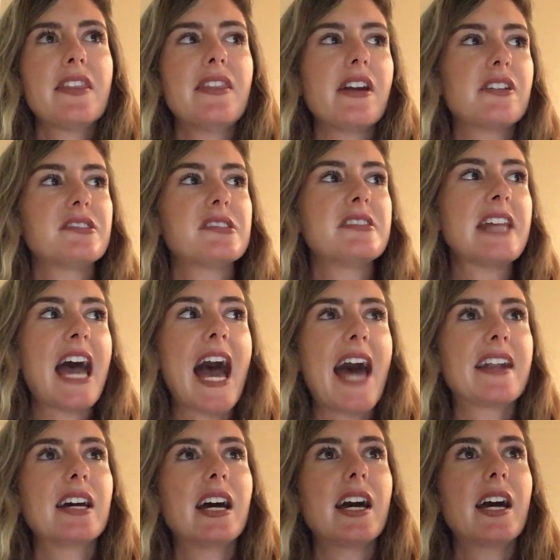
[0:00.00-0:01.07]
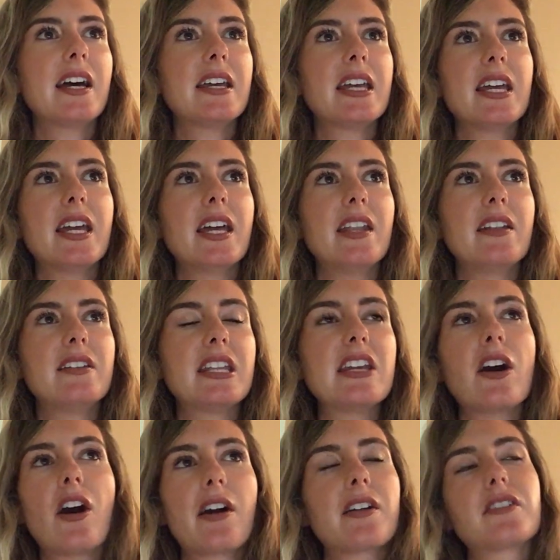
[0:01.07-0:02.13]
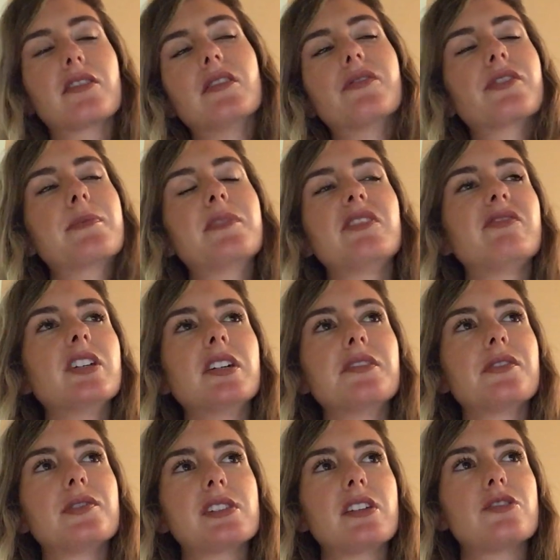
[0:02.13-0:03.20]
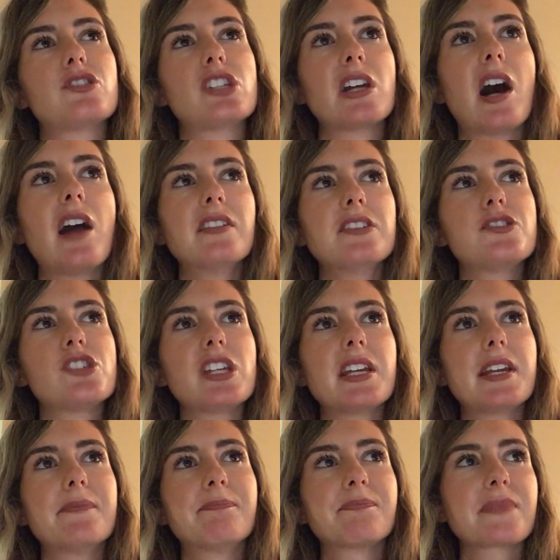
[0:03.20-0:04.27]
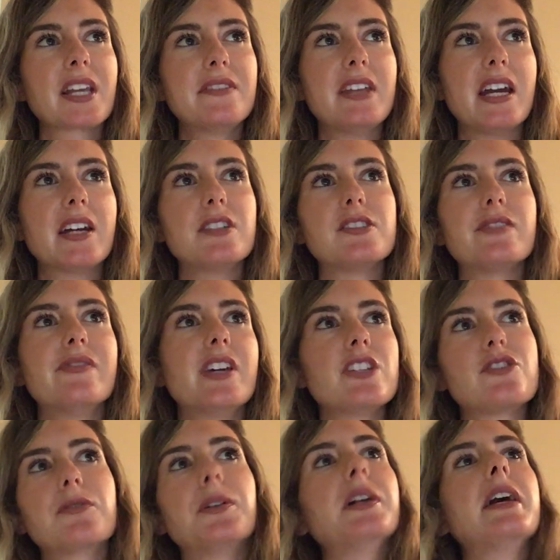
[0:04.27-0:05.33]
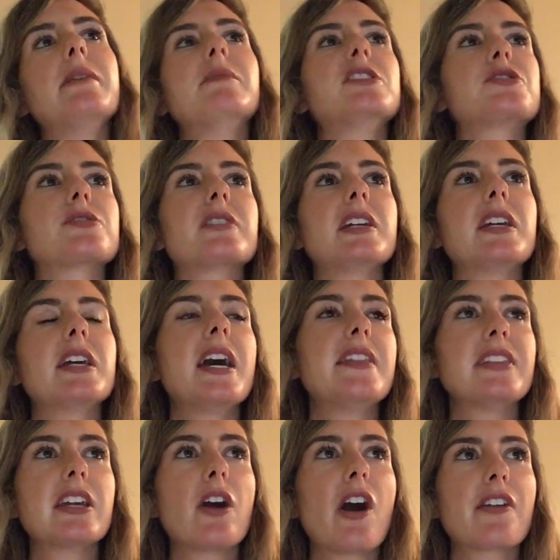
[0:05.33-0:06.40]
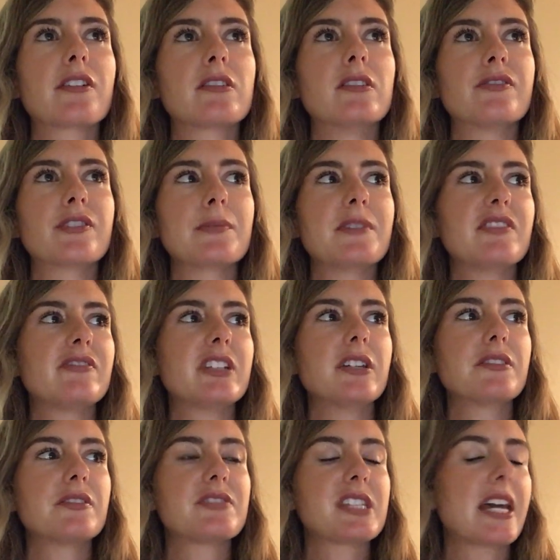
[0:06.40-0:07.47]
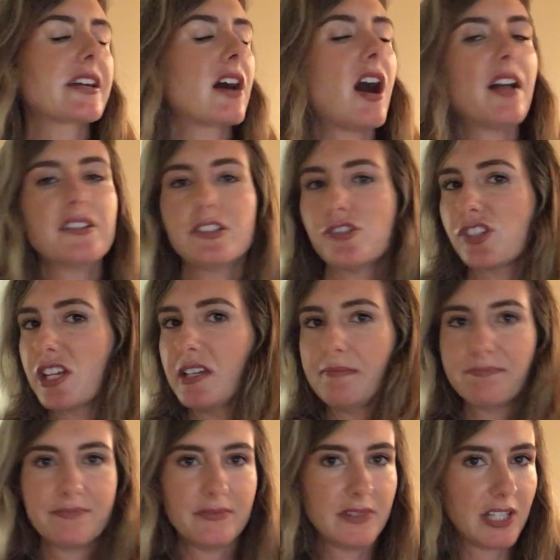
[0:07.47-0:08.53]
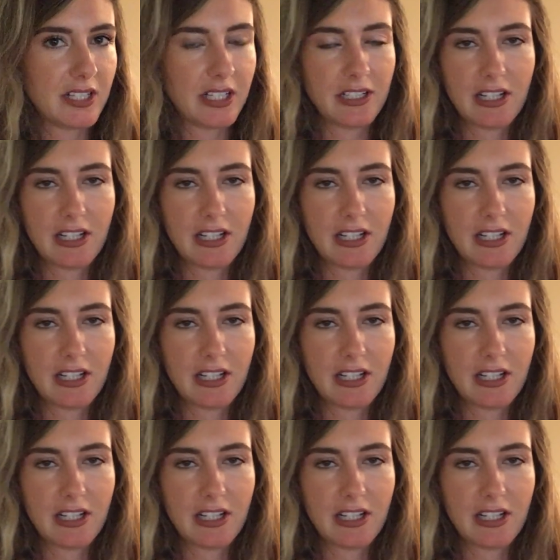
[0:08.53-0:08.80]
there's data in the article from the field of sociology. There's visual imagery in the article from the field of psychology. No,